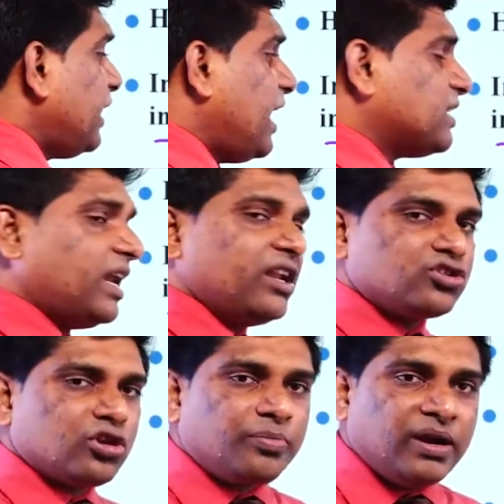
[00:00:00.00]
has an
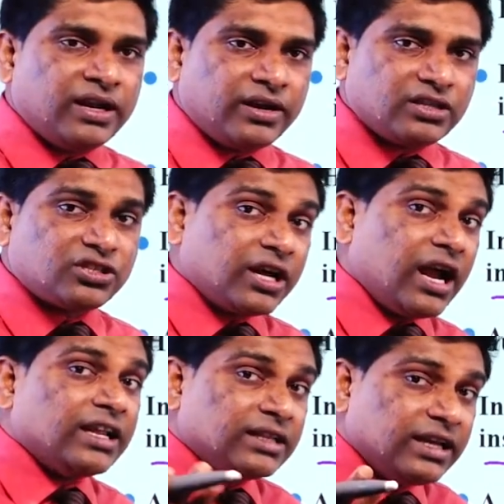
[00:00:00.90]
insurable interest
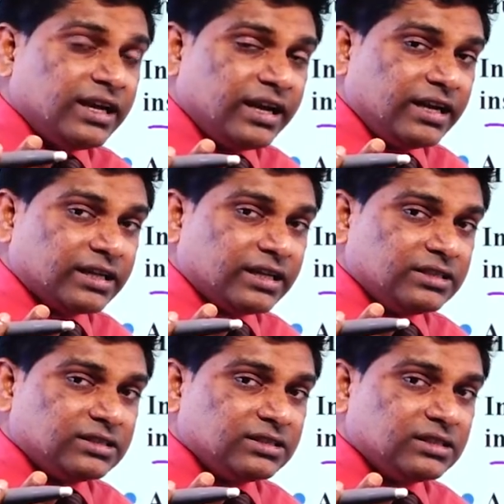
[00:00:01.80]
regarding the
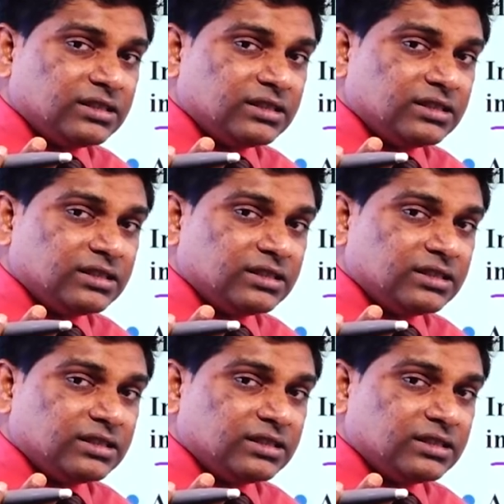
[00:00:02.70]
debtors